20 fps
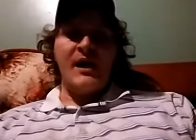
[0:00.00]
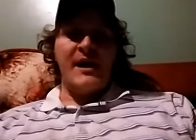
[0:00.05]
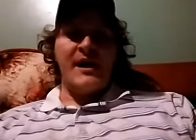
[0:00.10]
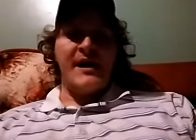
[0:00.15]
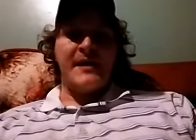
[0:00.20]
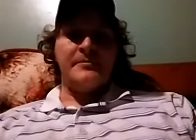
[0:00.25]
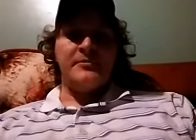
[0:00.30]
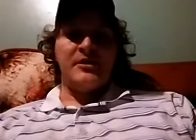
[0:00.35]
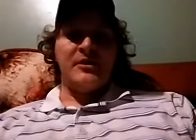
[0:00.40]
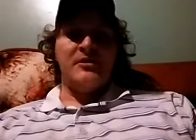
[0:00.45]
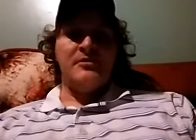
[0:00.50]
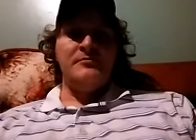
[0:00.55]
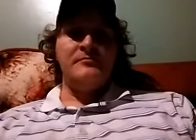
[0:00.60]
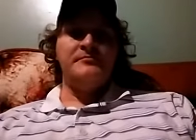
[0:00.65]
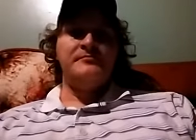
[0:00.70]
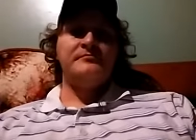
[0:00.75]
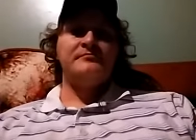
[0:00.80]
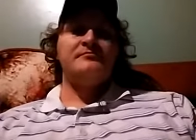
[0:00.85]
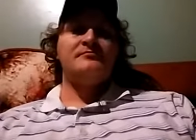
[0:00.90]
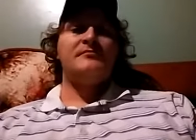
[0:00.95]
Haplo,
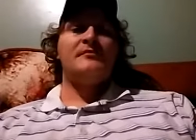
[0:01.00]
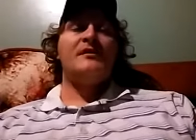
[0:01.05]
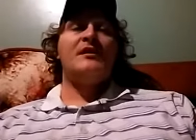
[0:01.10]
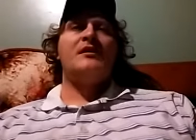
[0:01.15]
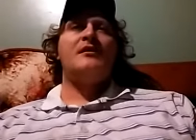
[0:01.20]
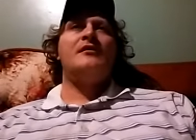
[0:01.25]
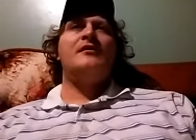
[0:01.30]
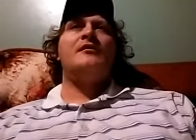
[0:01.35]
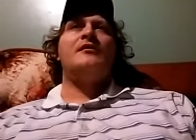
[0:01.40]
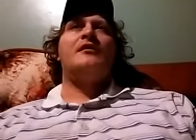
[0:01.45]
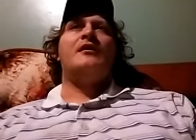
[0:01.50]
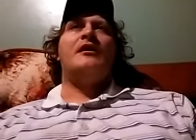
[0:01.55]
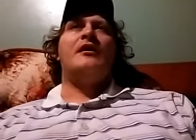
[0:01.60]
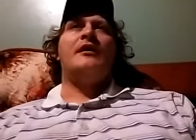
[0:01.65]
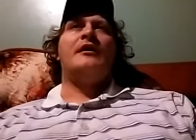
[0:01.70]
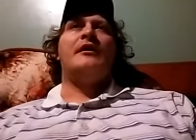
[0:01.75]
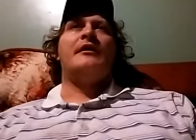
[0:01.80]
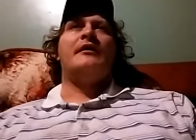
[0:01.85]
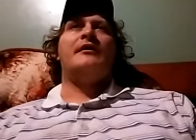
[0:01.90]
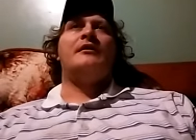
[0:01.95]

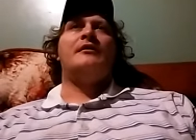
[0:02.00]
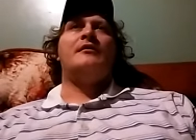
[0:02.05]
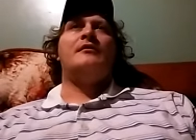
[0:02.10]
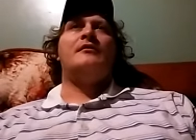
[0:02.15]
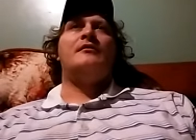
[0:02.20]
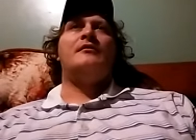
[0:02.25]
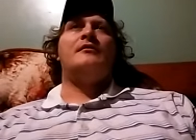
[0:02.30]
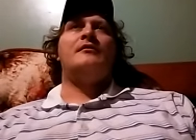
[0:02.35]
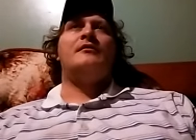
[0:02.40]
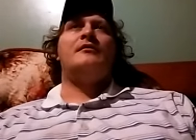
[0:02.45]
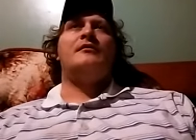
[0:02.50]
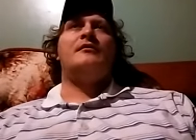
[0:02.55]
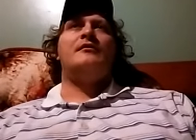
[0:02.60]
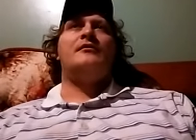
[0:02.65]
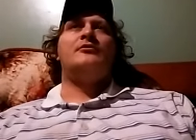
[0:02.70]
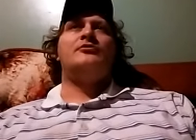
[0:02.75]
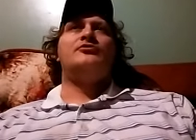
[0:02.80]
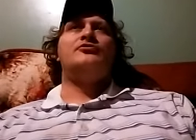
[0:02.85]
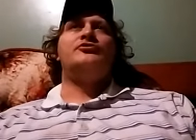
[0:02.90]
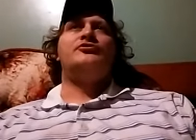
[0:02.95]
and
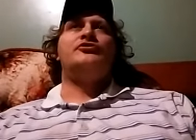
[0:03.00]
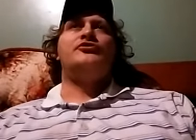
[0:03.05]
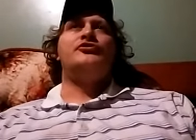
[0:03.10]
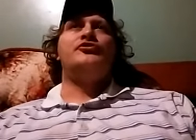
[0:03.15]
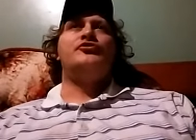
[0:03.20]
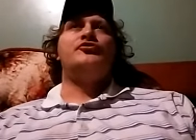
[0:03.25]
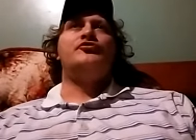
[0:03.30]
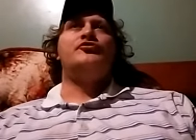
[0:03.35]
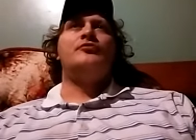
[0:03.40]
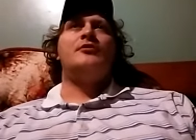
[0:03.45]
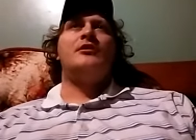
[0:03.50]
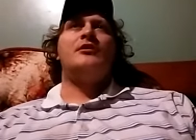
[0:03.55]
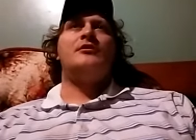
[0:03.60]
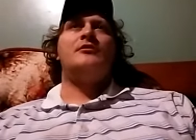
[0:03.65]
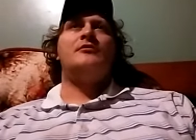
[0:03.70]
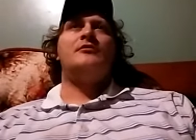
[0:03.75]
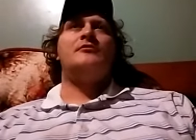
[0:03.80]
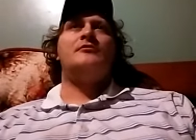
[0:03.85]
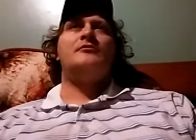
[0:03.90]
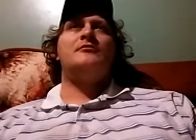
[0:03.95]
two.
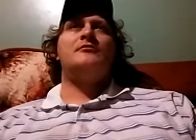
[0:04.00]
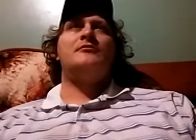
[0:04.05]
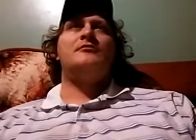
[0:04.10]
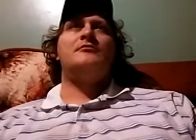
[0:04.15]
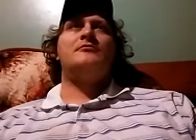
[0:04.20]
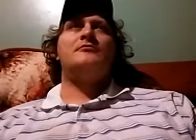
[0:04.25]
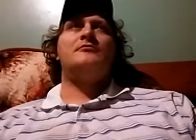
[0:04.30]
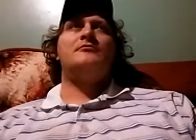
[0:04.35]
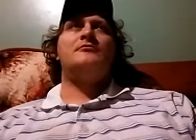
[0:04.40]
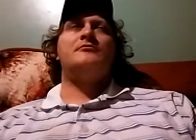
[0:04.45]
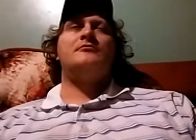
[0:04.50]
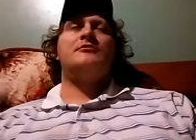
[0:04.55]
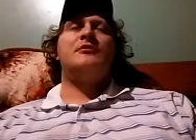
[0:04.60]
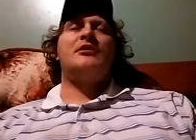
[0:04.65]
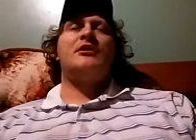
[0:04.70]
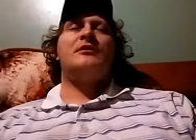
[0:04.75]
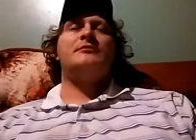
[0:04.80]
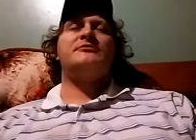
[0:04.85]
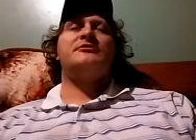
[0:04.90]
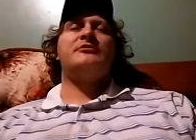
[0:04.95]

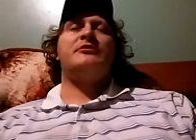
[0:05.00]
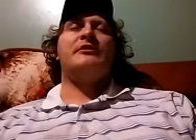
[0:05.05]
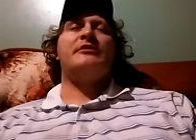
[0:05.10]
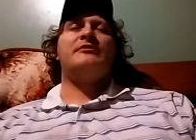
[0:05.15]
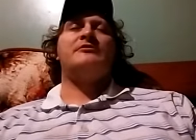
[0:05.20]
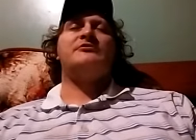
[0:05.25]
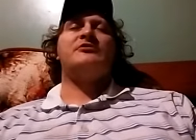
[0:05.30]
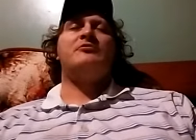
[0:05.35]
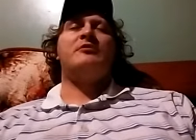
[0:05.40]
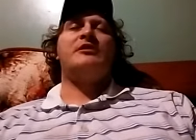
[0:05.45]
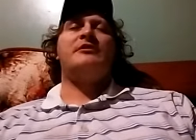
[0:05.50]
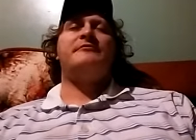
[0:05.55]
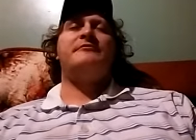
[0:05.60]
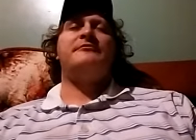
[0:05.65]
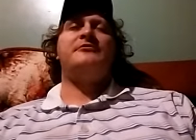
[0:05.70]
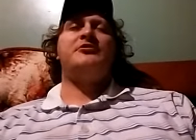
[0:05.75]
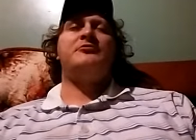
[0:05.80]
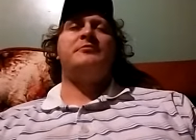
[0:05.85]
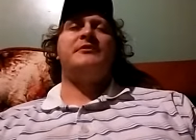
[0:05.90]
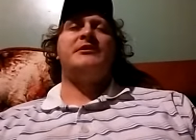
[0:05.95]
I'm sorry, there's quite a
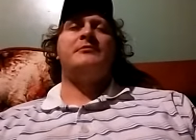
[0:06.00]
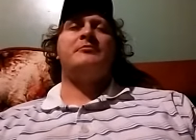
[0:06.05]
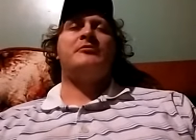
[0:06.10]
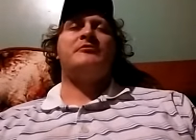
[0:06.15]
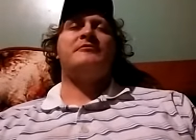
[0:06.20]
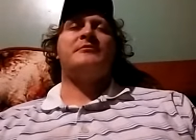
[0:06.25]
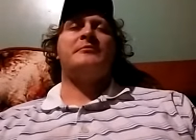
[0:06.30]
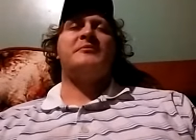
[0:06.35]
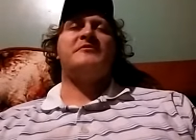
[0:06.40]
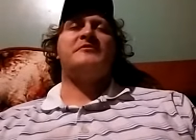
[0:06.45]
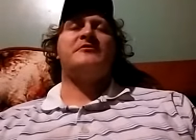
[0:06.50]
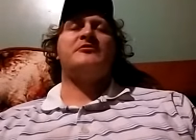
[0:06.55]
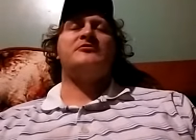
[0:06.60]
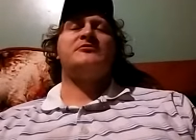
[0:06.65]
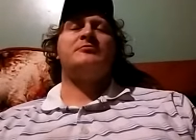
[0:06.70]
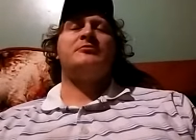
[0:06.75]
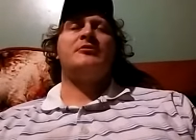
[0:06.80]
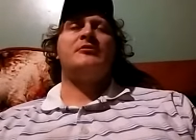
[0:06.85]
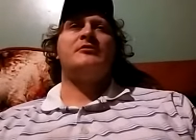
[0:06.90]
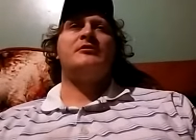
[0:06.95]
few people from the
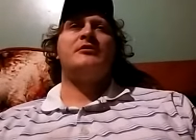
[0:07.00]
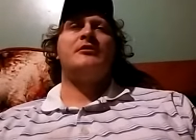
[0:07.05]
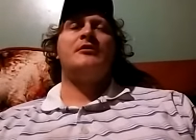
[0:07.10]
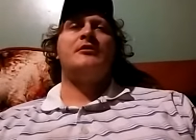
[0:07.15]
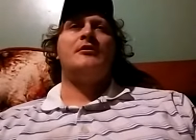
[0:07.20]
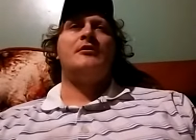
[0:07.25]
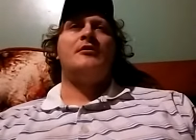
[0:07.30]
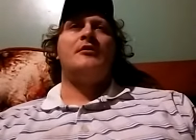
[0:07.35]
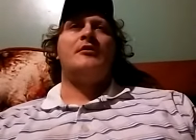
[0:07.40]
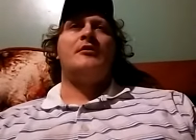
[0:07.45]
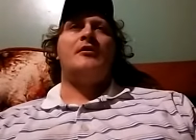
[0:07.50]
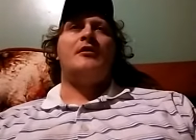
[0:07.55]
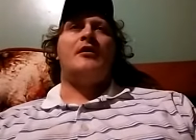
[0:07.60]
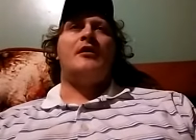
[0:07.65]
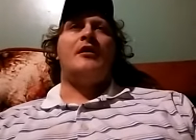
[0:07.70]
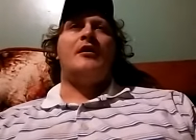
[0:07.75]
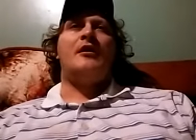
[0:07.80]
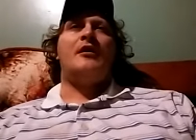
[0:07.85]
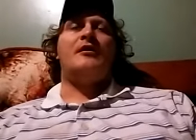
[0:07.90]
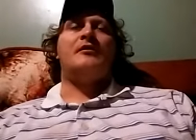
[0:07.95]
first book.
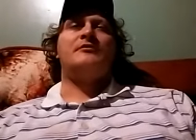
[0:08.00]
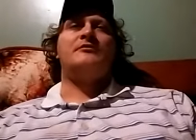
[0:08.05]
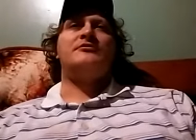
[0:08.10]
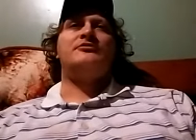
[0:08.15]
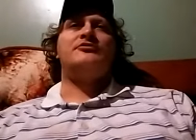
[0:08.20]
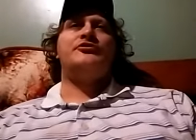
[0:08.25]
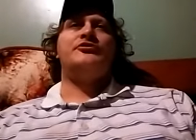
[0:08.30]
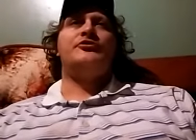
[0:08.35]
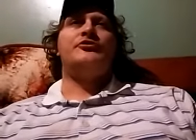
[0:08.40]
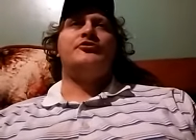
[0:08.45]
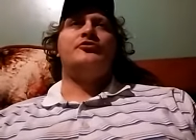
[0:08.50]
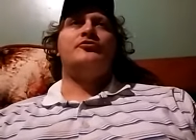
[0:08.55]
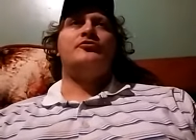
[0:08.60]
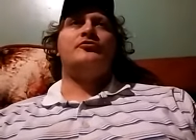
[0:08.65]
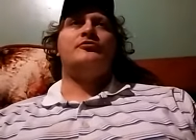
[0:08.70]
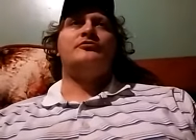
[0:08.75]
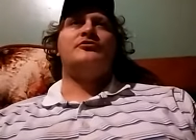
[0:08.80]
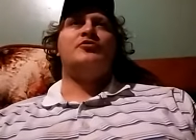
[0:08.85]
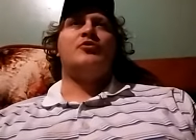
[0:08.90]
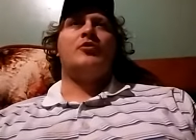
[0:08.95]
Uh,
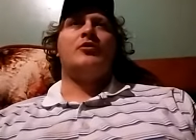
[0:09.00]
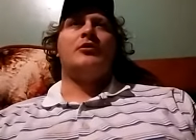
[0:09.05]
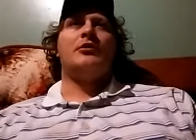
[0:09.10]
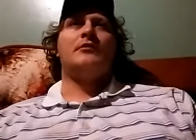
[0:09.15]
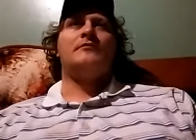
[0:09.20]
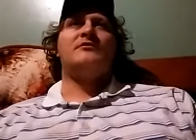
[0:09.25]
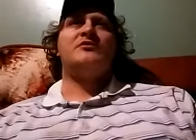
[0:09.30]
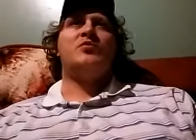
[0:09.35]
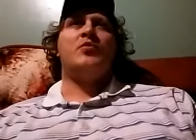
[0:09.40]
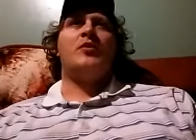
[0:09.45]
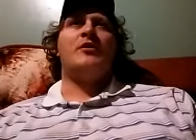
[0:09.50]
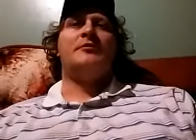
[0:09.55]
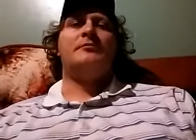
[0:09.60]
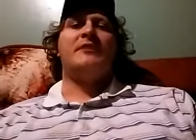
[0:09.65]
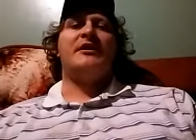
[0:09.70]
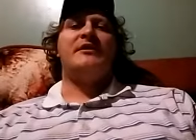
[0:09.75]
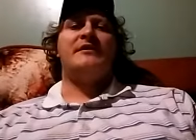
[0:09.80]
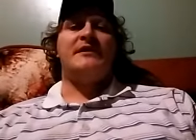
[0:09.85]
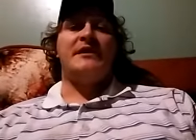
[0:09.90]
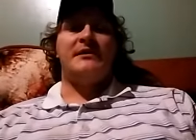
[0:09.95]
two dwarves, one
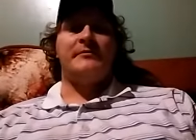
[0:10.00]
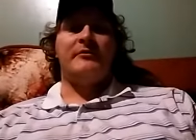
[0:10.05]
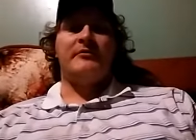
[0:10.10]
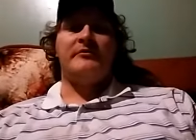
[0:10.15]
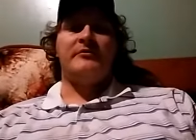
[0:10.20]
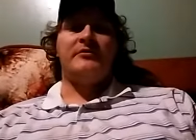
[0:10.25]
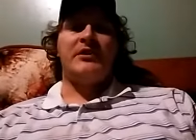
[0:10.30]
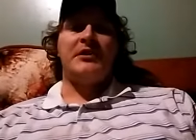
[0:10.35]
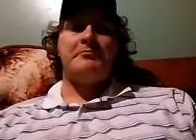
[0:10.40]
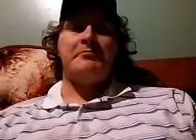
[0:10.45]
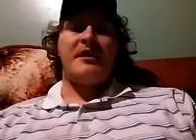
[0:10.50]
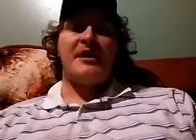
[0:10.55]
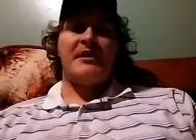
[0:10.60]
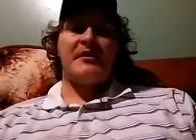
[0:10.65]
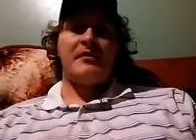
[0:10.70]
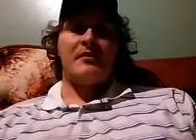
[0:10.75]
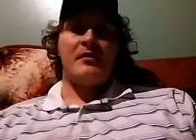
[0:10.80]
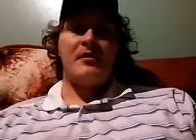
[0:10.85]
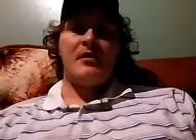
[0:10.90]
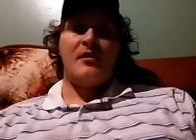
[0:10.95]
by the name of
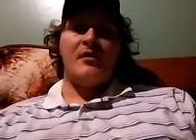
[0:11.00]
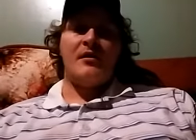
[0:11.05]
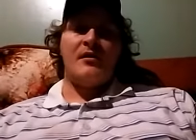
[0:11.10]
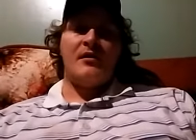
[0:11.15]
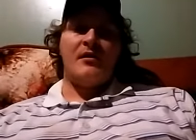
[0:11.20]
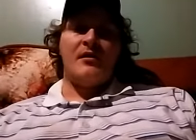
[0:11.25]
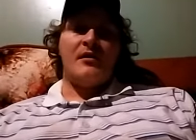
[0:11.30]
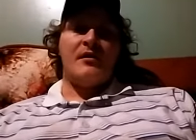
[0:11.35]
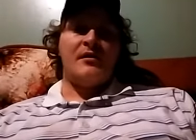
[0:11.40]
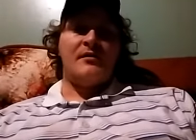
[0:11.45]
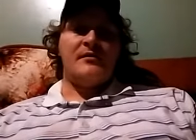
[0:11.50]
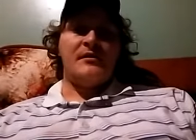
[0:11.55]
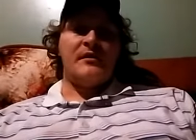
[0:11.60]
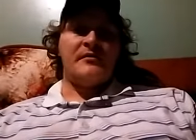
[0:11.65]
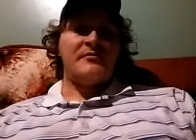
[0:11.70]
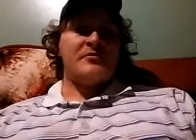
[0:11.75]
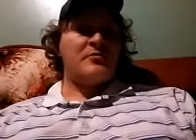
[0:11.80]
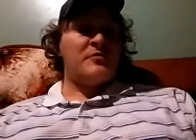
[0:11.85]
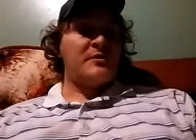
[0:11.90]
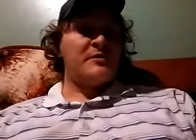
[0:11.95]
Limbeck, and the
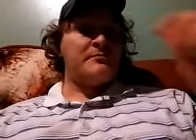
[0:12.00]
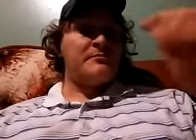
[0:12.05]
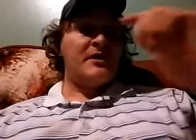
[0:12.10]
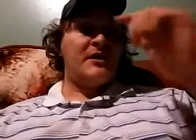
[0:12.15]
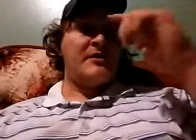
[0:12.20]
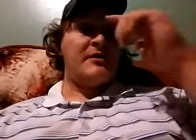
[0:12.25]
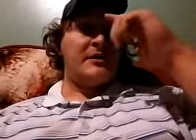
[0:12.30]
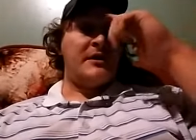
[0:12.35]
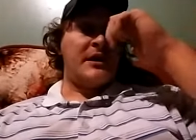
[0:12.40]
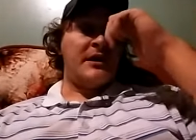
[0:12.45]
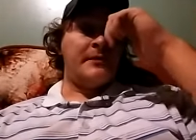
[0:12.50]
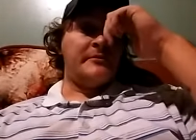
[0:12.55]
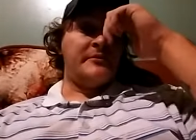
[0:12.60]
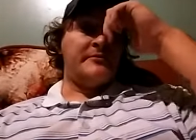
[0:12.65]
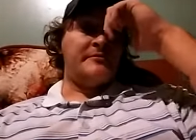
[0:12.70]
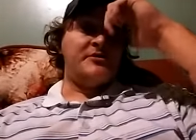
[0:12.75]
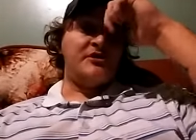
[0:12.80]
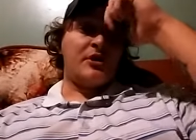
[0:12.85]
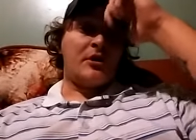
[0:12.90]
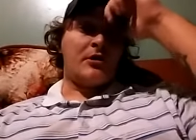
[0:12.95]
other one by the name
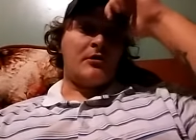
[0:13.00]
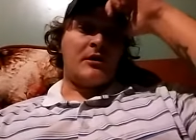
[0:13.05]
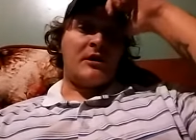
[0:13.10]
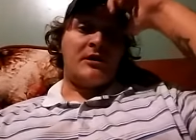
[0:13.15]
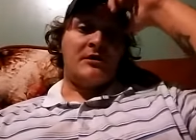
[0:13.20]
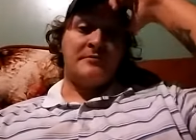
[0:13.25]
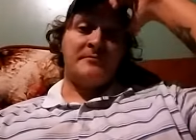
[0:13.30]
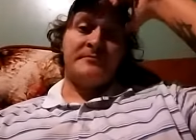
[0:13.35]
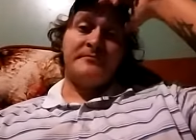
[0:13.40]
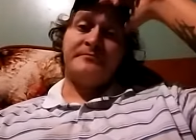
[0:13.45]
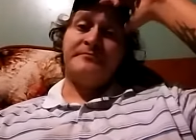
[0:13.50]
of Jarre.